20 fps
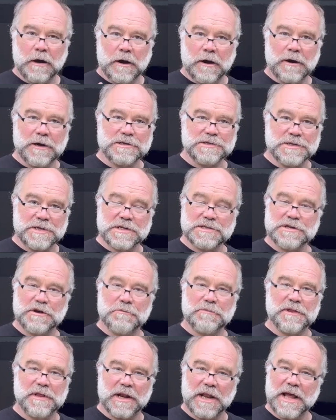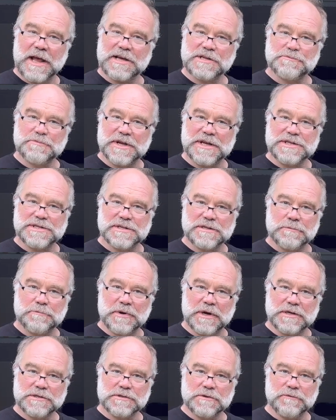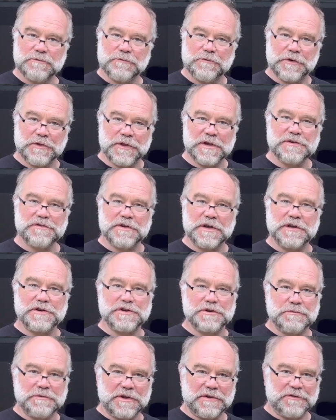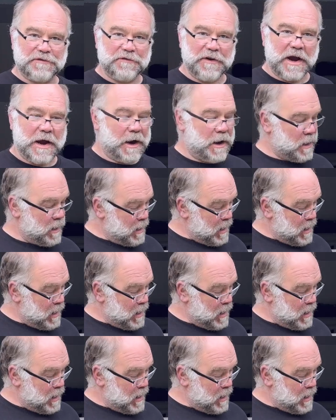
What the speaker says: Alright, so that's going to be the last piece of the puzzle for this engine misfire.